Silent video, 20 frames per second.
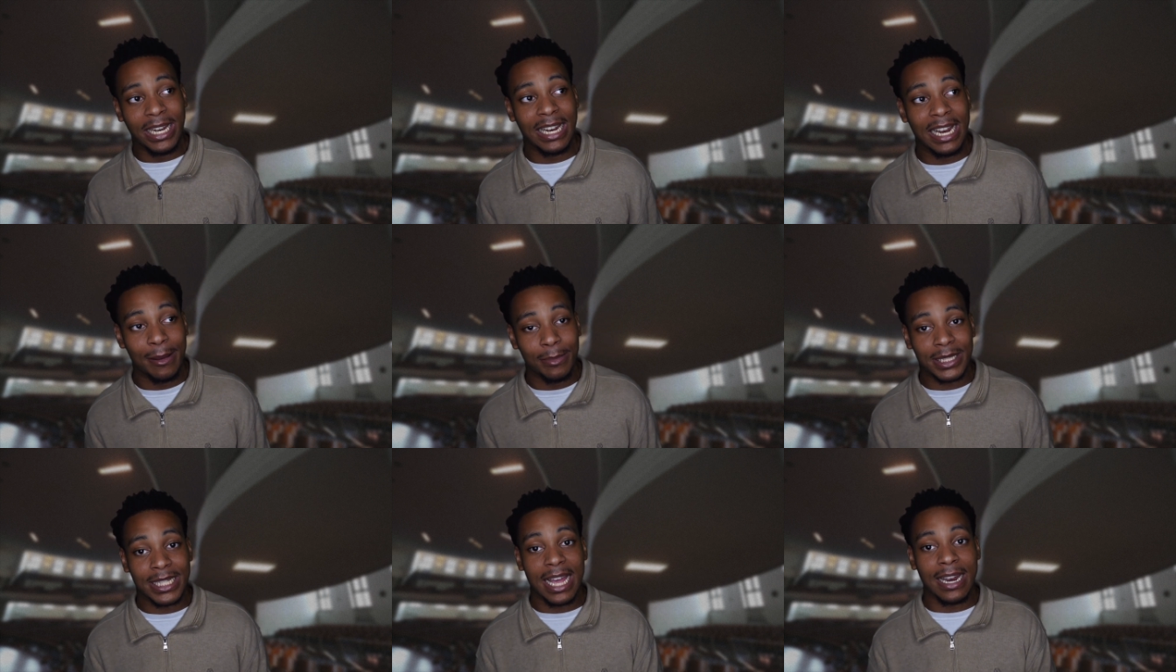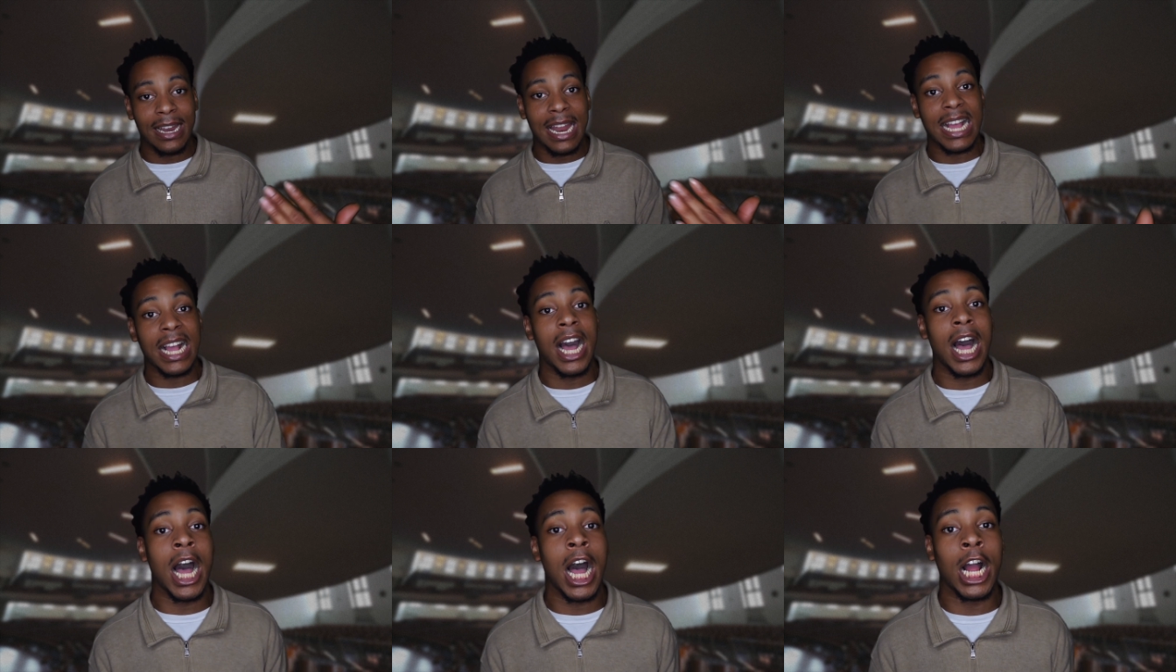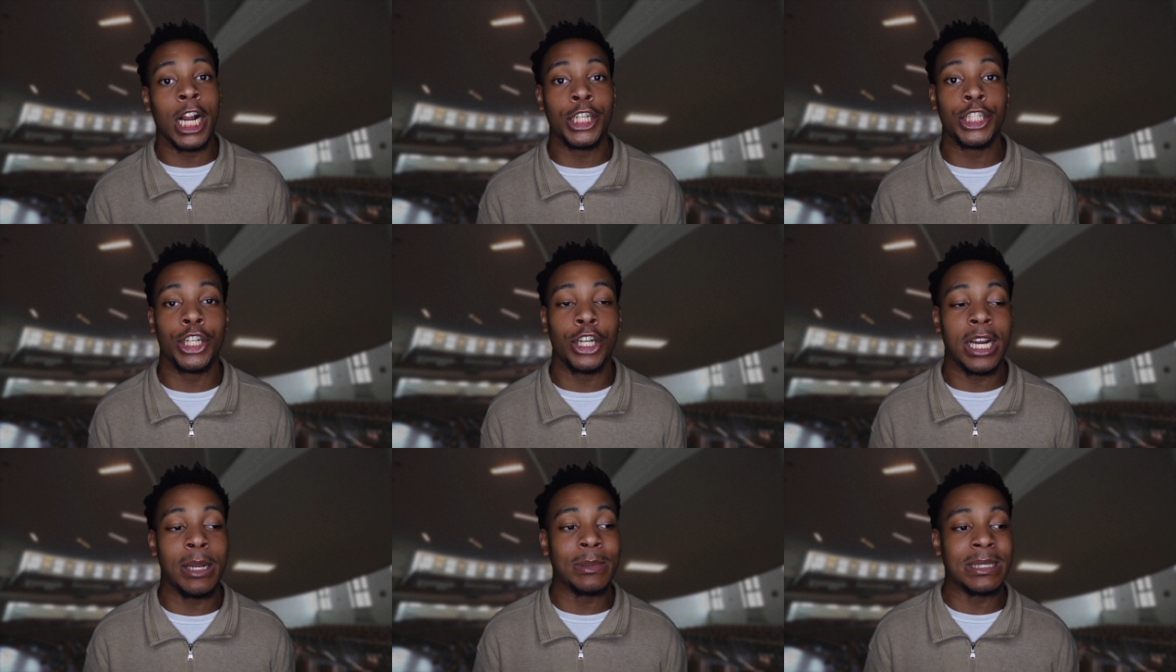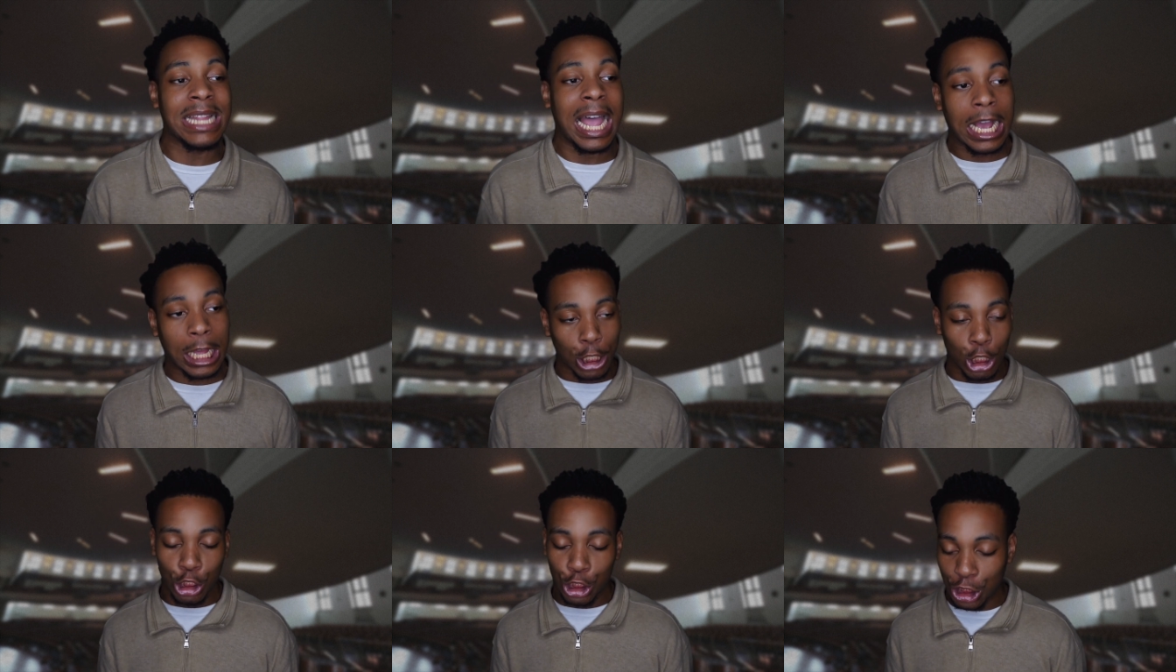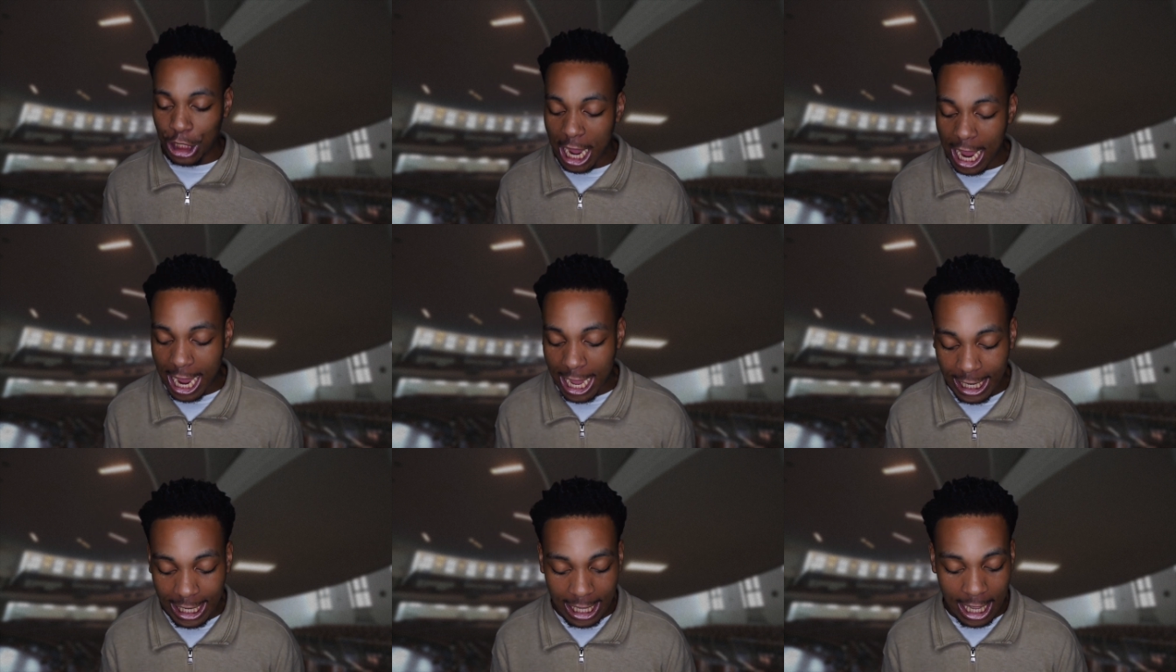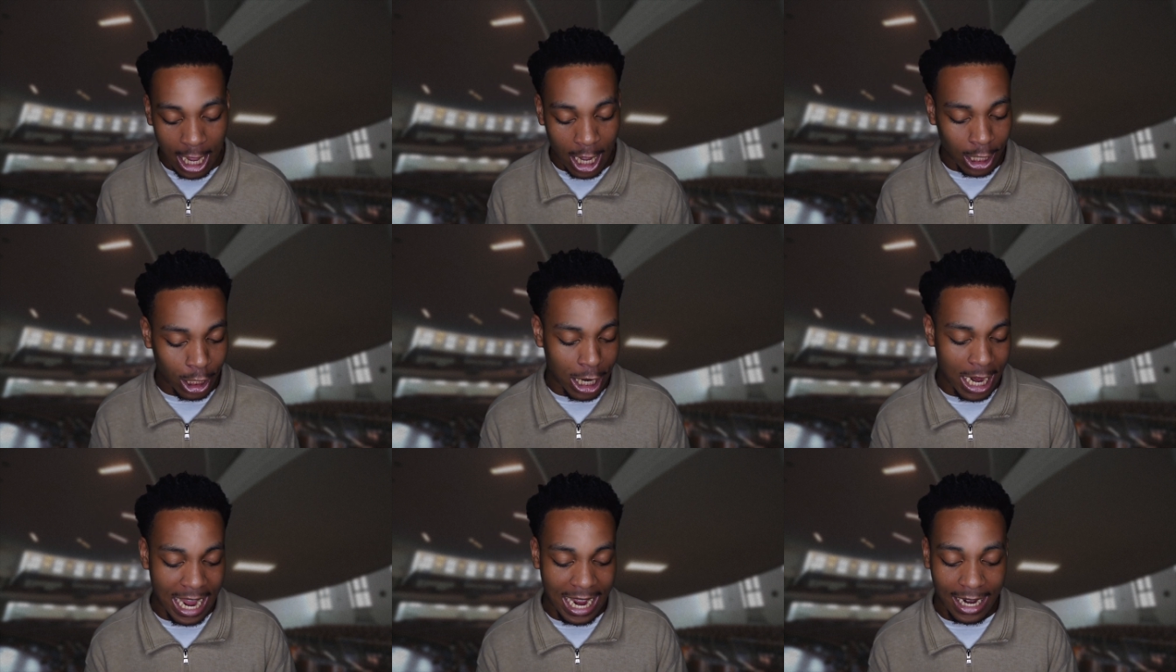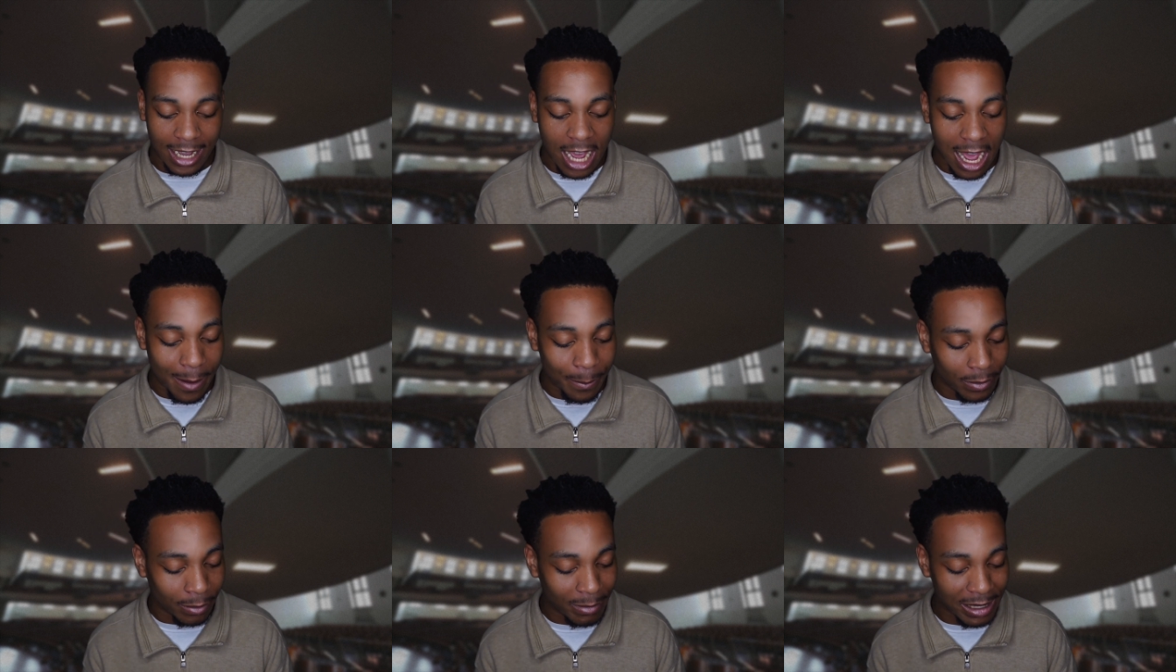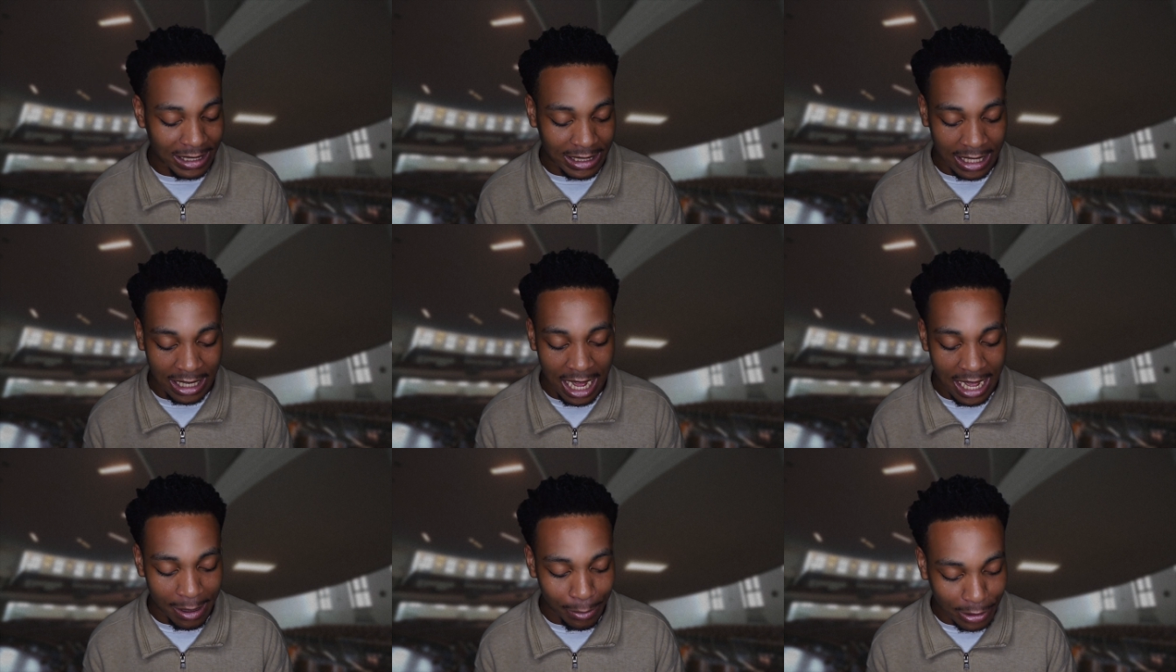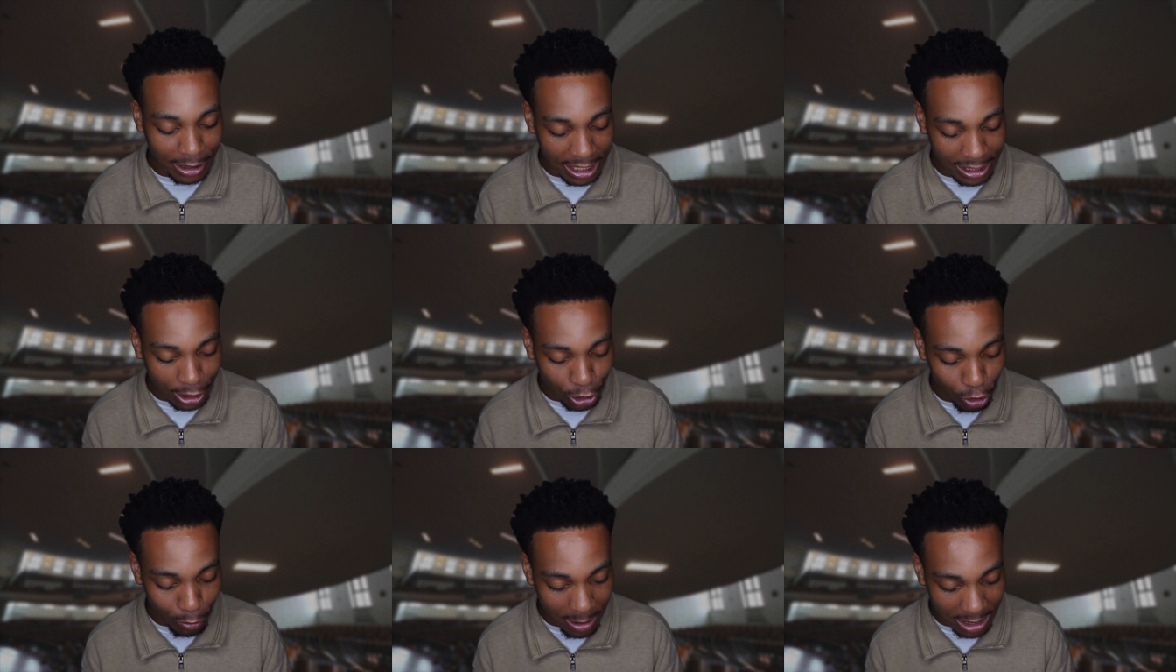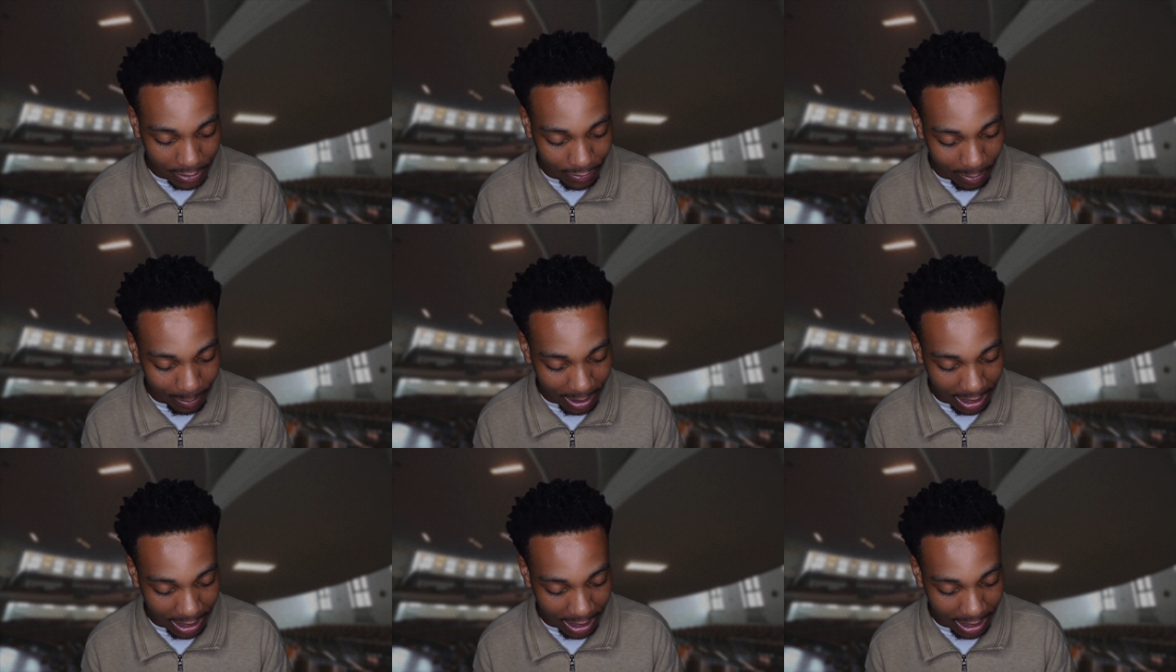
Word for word: It was kind of like under, it was like a little shady, underhanded comments. And it was just too much for